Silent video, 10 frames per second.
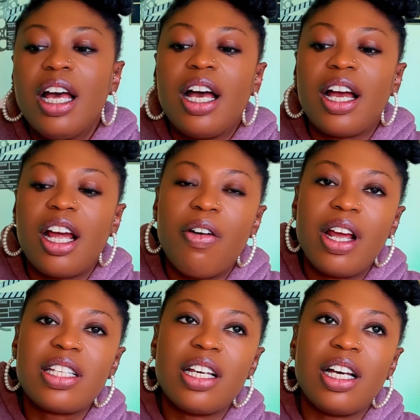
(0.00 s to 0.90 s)
Her
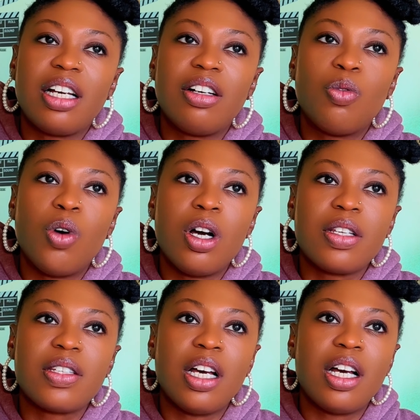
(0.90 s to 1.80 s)
character
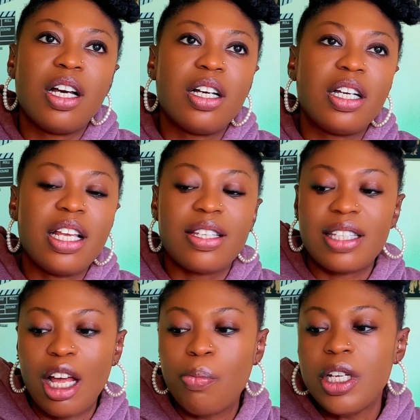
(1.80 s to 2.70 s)
was uh,
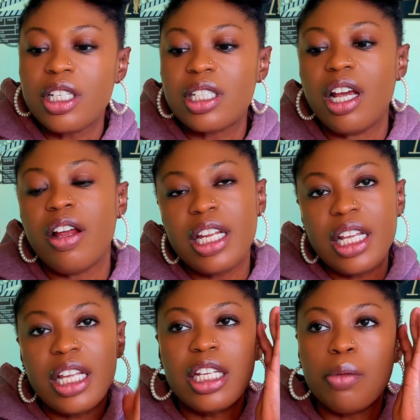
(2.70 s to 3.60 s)
established
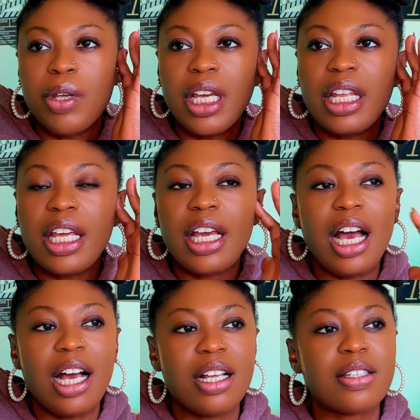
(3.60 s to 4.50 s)
early in the beginning
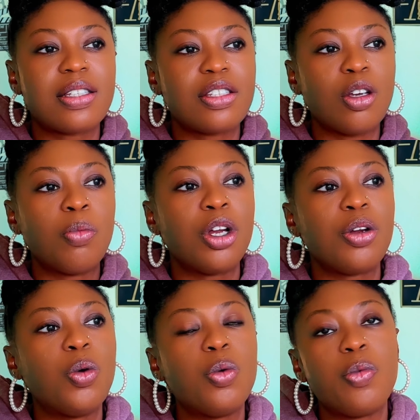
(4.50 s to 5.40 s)
as someone
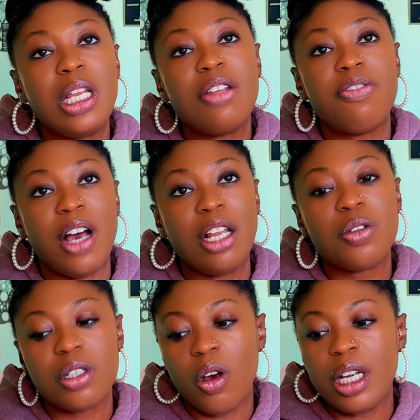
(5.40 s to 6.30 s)
who really
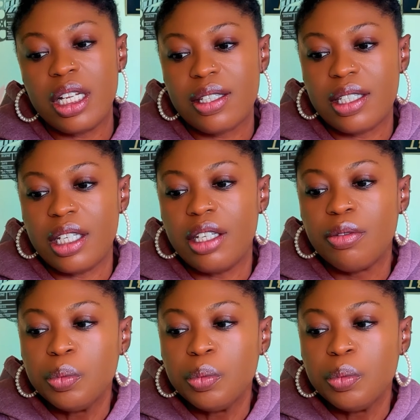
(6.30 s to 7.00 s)
values honesty.